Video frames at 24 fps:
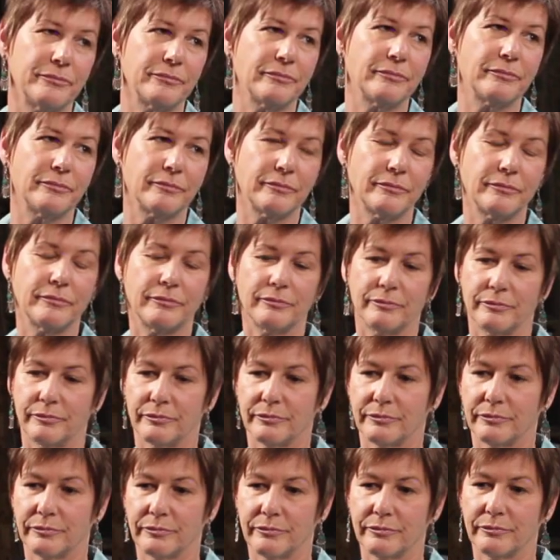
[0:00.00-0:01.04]

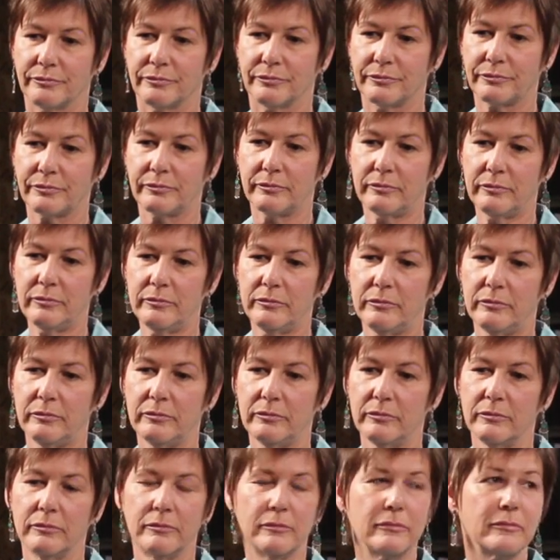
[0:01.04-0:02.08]

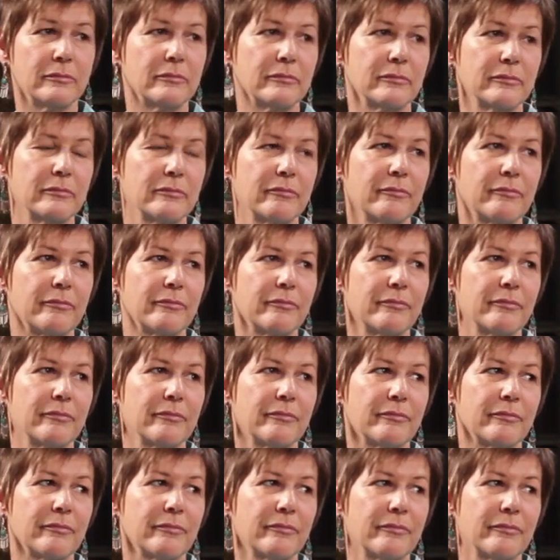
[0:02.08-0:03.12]

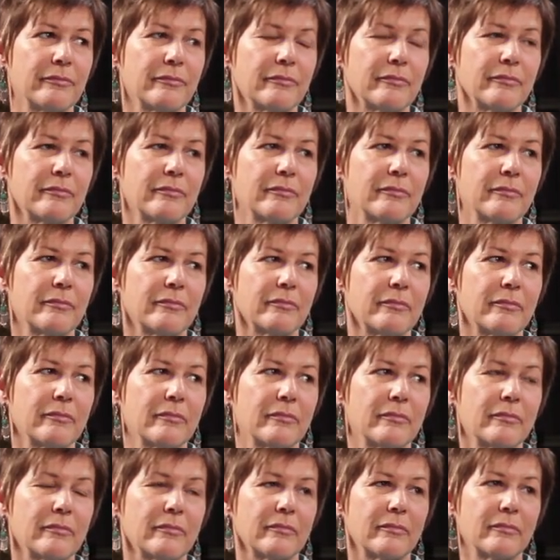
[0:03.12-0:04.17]

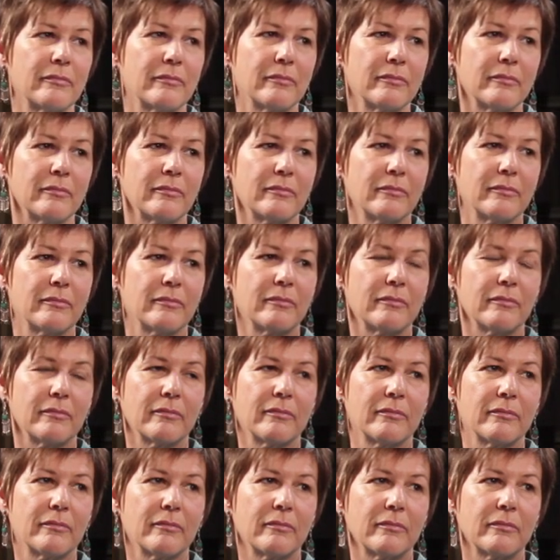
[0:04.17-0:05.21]

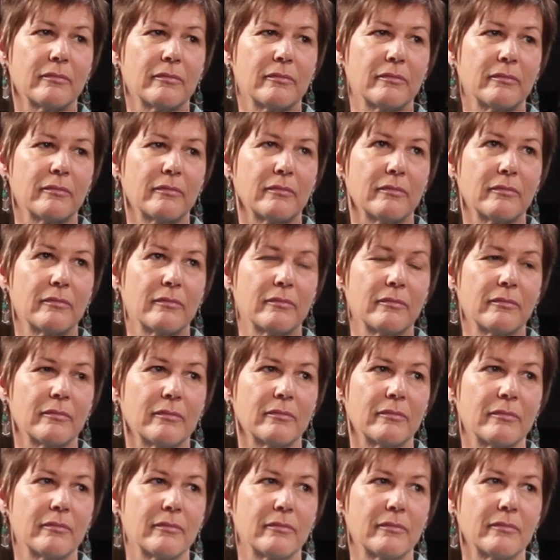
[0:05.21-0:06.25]

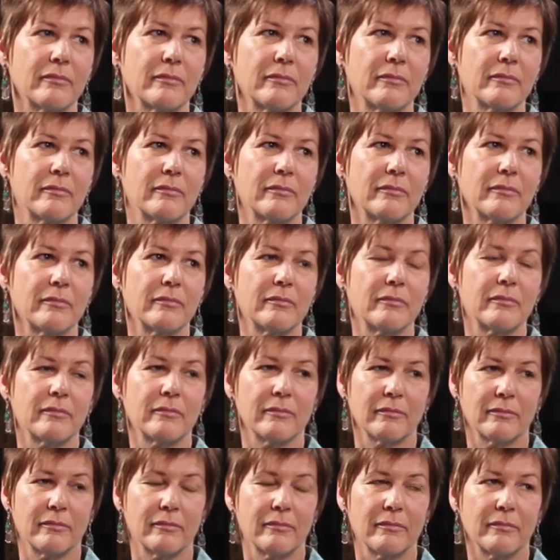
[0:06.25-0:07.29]

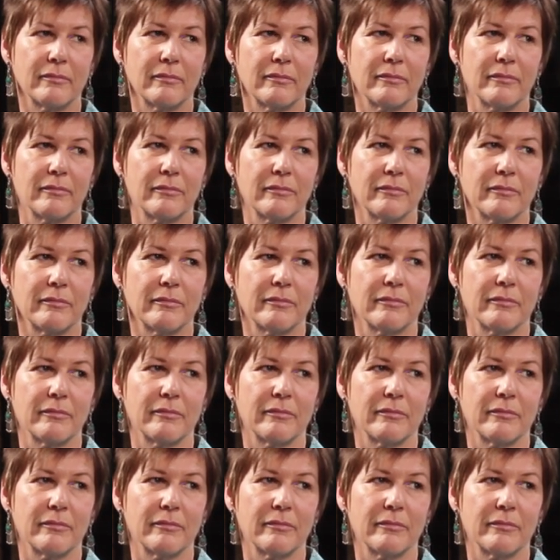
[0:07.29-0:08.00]
(silent)